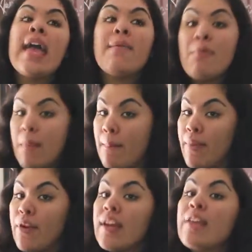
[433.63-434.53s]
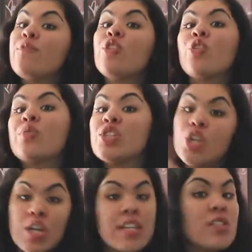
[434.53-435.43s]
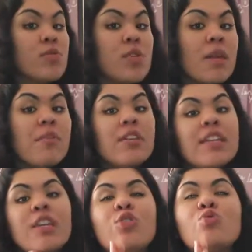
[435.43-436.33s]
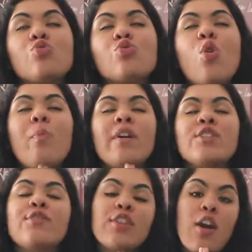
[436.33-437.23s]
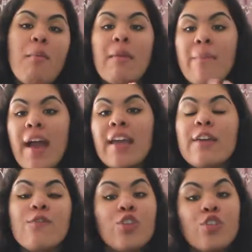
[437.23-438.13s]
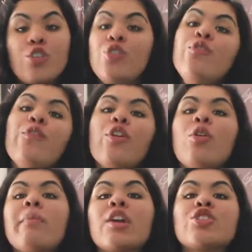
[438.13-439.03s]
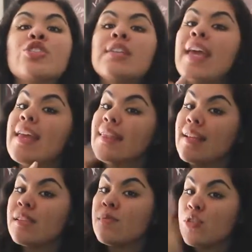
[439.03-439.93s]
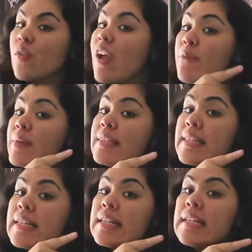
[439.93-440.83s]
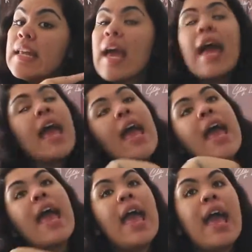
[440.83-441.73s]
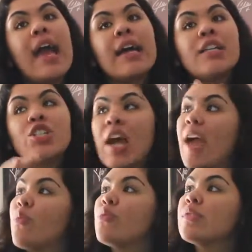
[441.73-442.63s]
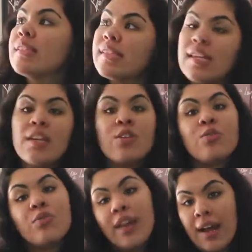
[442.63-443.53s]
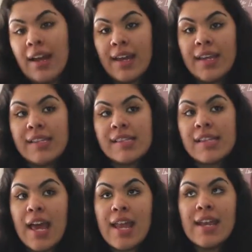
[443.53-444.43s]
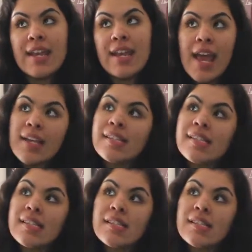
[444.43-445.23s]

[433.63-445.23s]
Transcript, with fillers: And remember, if you're a returning subscriber, thank you so much for coming back. If you're a new viewer, make sure to hit that subscribe button, and I will see you guys next